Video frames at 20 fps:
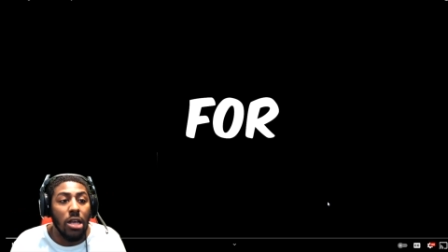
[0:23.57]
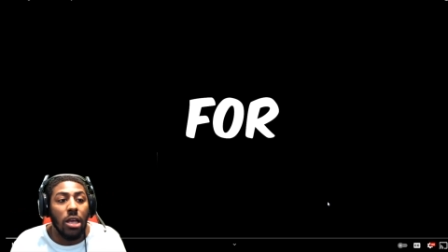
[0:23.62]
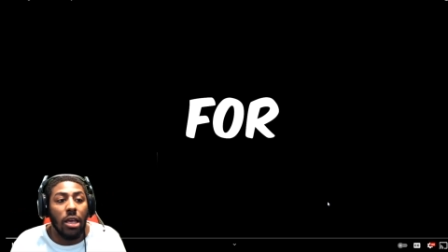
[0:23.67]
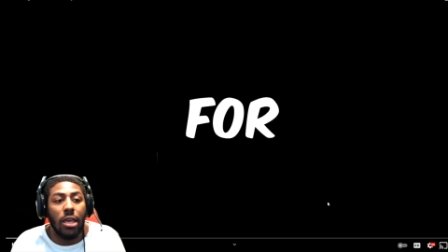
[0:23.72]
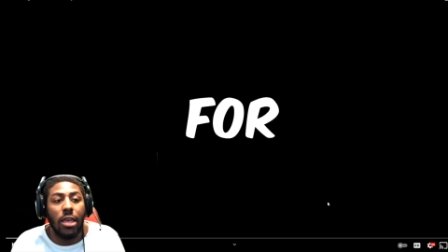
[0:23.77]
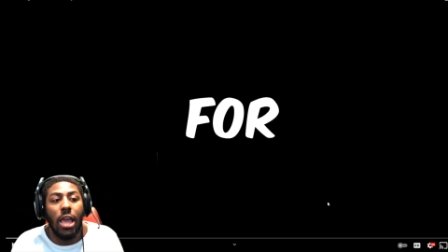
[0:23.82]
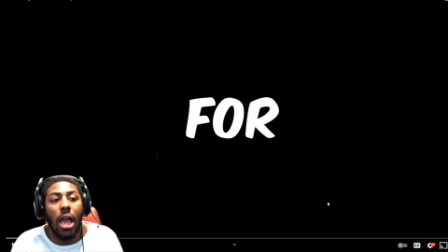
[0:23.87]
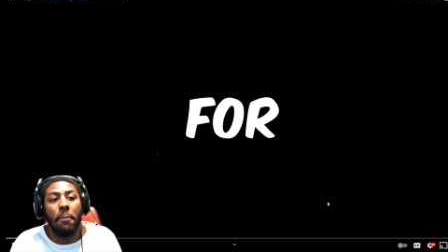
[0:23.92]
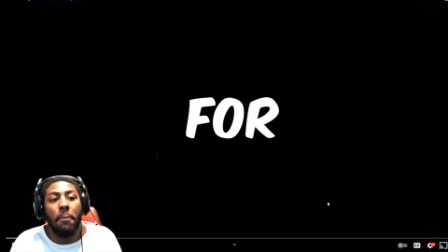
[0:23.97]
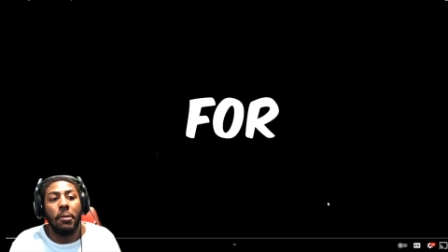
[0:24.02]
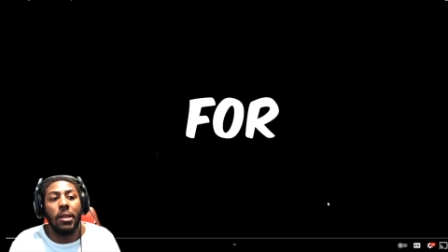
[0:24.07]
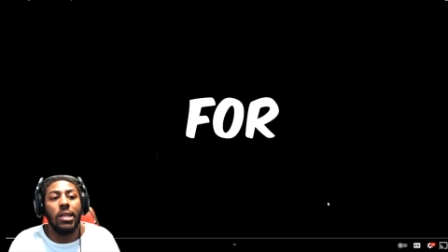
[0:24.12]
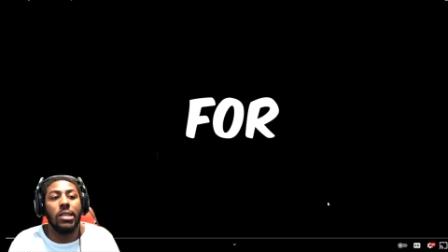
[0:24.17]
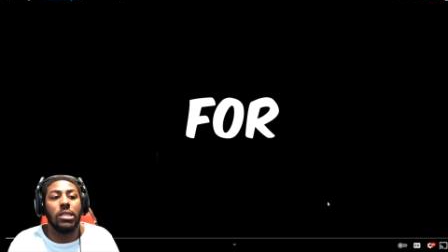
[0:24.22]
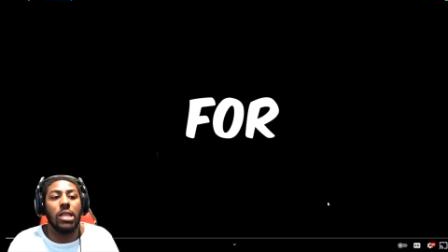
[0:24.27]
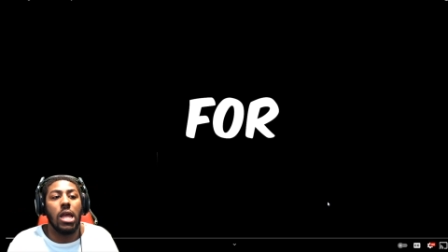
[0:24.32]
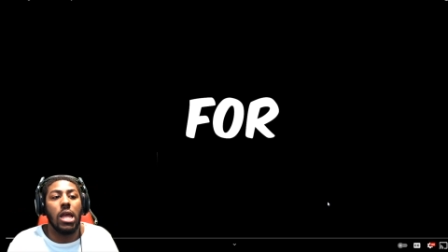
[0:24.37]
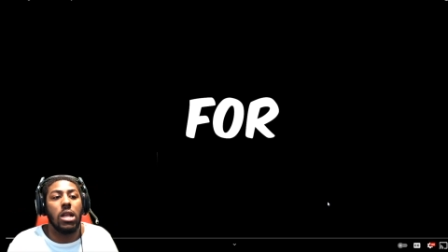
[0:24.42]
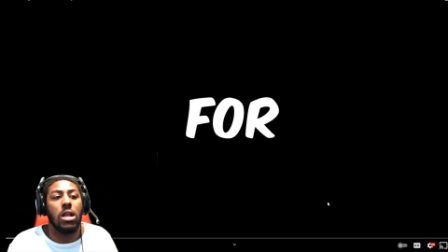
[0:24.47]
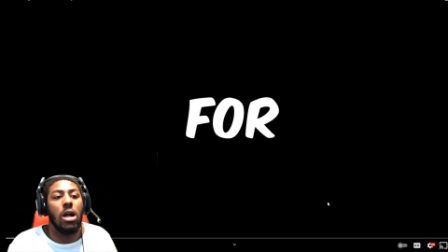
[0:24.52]
Can y'all please
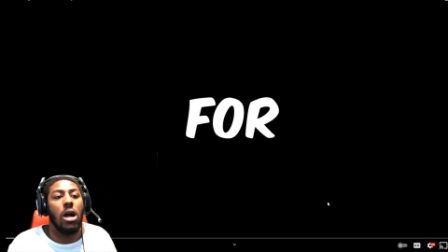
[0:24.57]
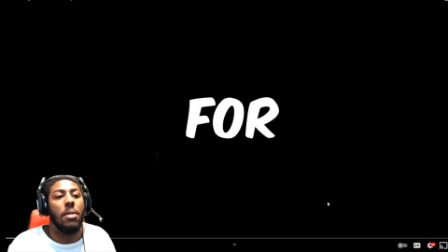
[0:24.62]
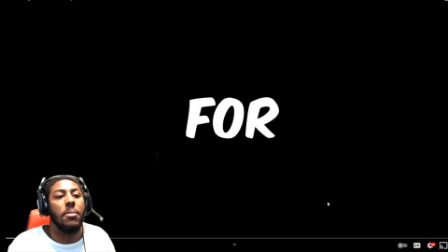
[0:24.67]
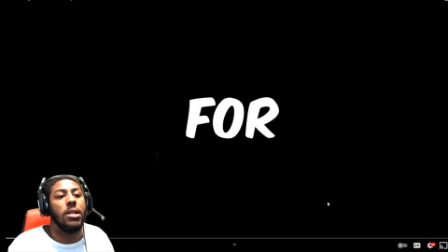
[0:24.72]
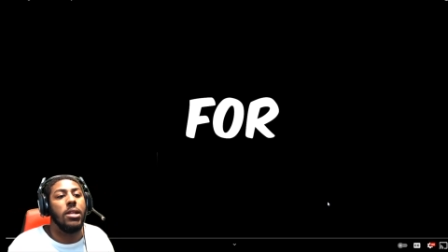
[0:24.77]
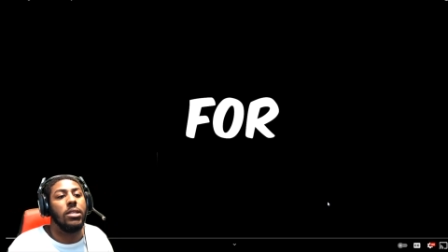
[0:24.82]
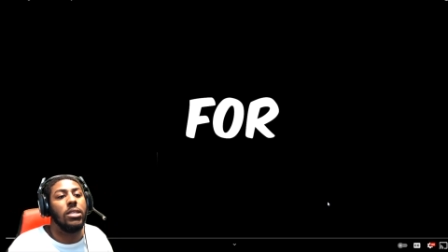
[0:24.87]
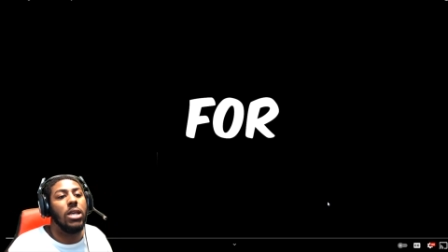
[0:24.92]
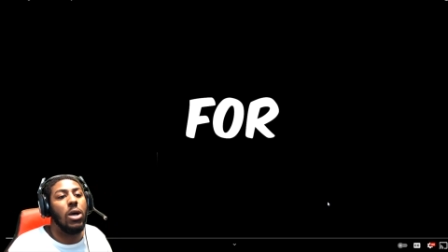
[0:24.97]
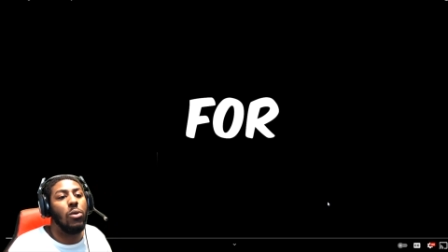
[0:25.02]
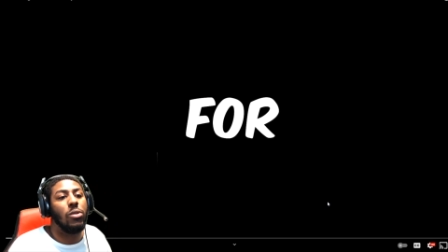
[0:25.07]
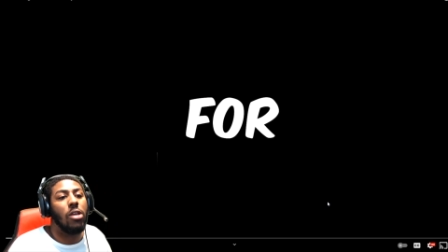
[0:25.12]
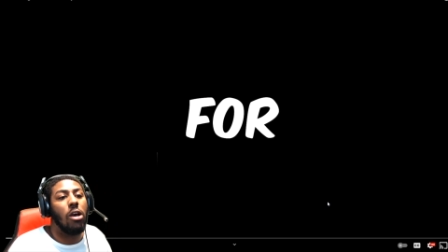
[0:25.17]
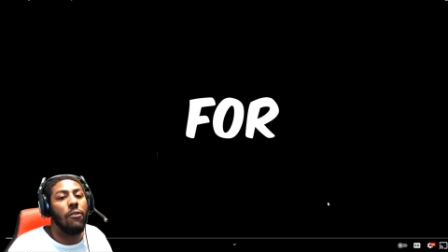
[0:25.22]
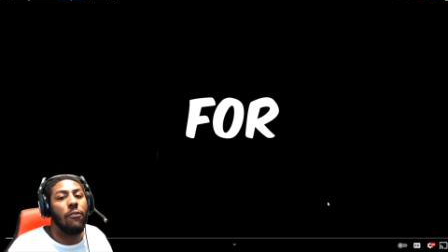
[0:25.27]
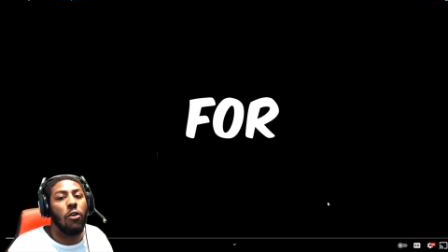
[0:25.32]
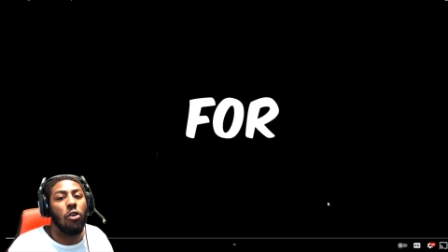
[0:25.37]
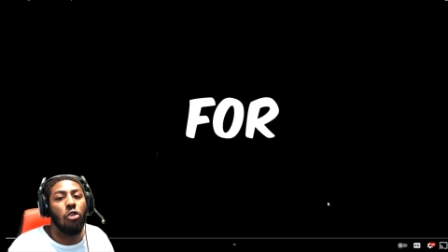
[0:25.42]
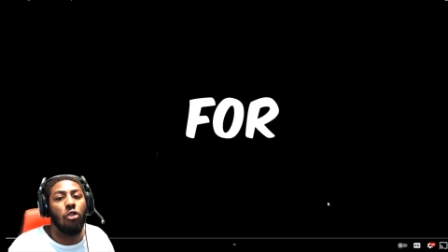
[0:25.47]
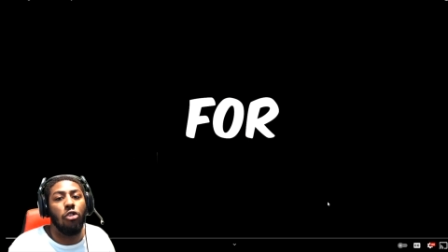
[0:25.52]
like, comment, and sell
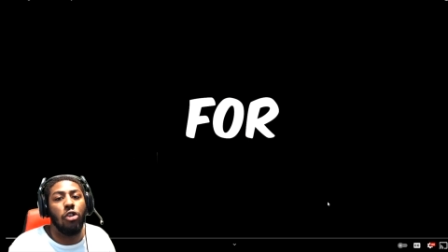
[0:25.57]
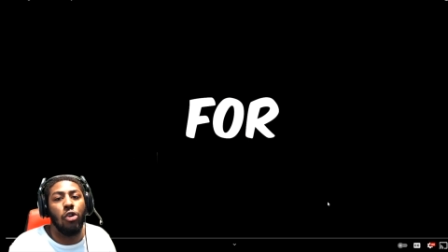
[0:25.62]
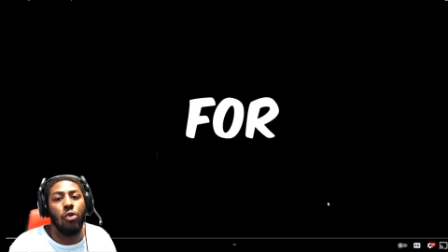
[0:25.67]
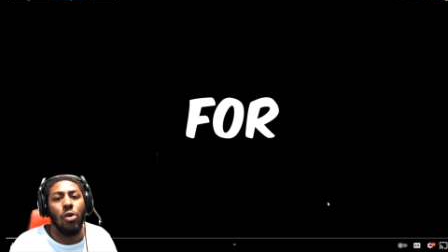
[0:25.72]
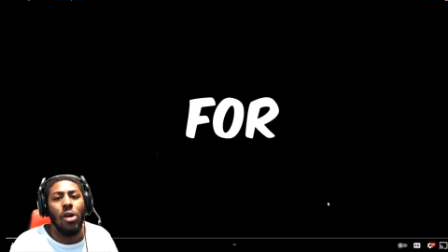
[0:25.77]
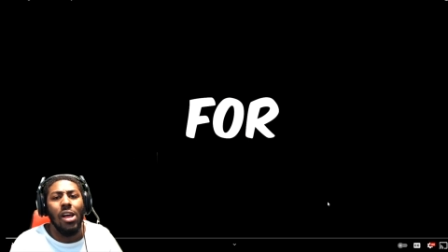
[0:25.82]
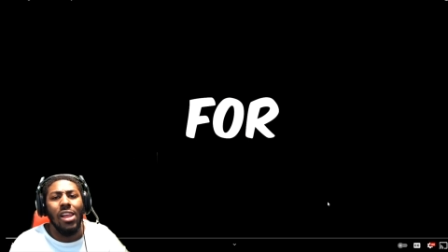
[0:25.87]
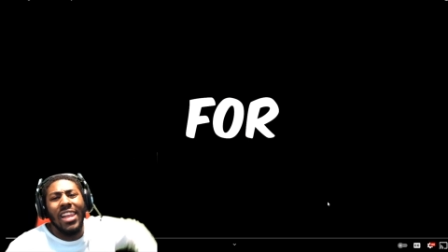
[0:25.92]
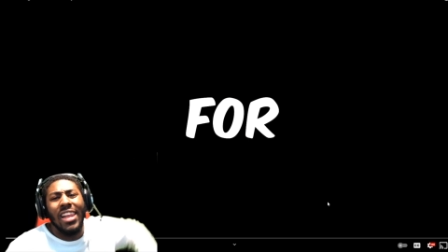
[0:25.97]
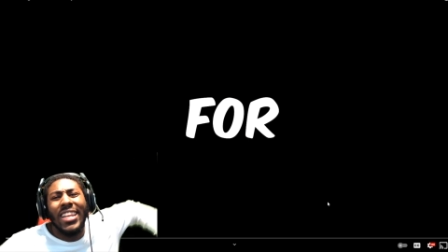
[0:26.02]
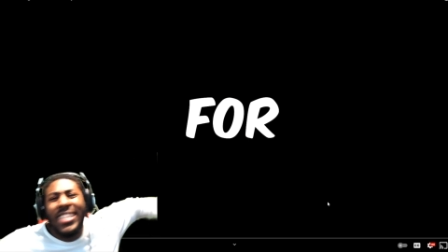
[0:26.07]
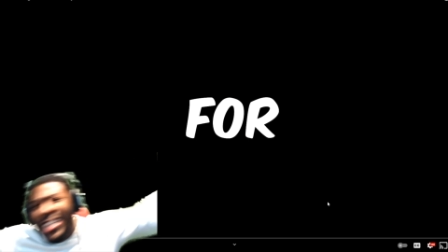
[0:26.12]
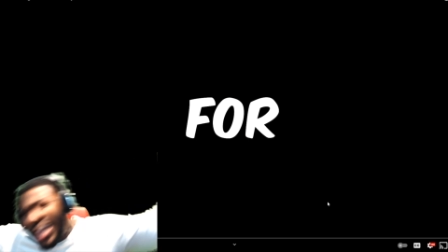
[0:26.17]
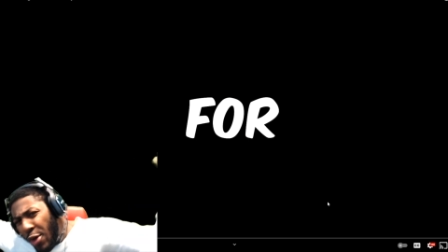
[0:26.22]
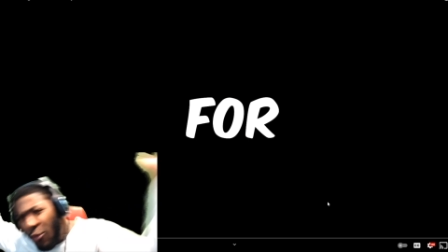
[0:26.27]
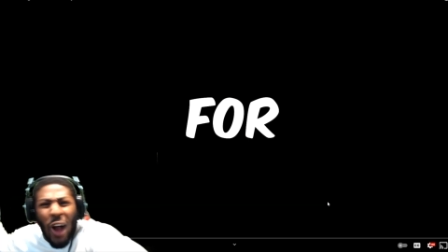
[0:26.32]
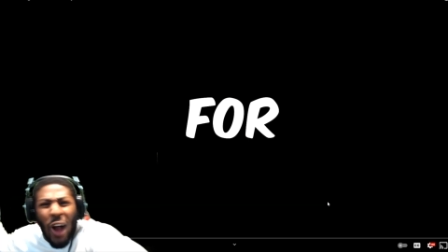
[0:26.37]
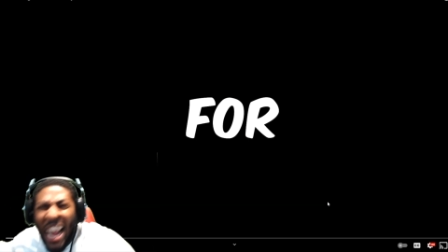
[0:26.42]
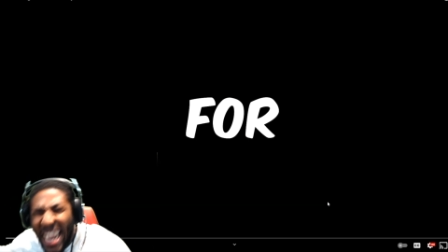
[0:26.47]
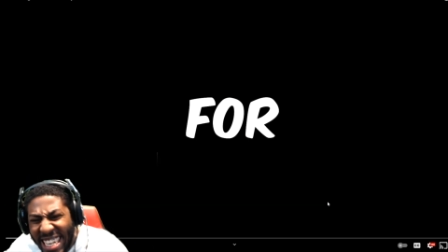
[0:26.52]
without further ado? Let's
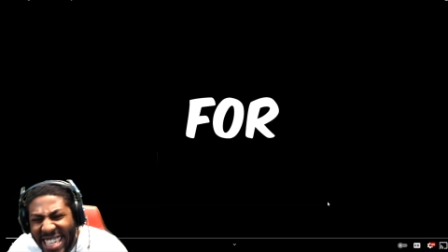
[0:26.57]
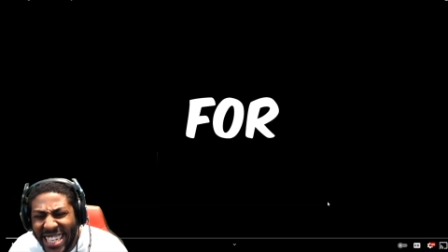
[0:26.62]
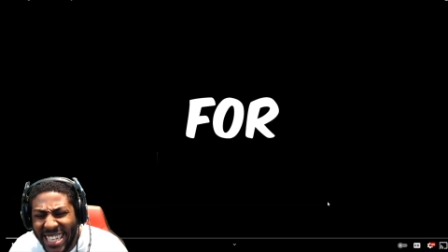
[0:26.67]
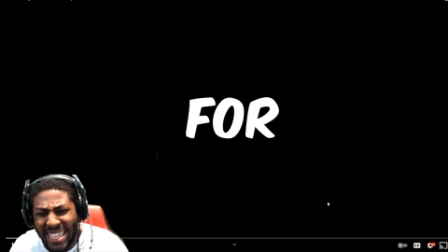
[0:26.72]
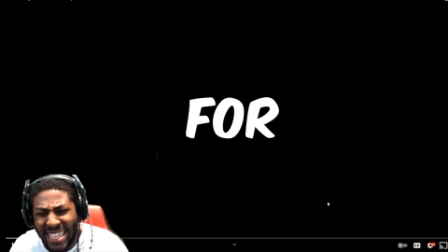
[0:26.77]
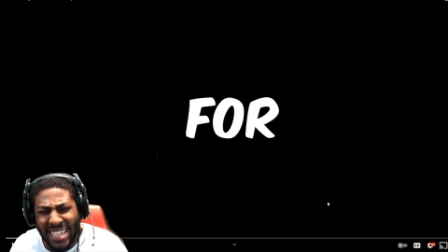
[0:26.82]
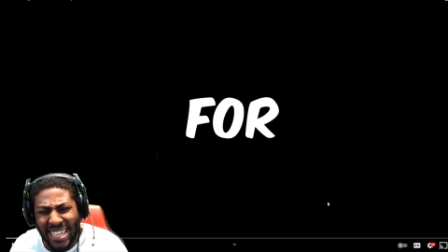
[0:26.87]
get right!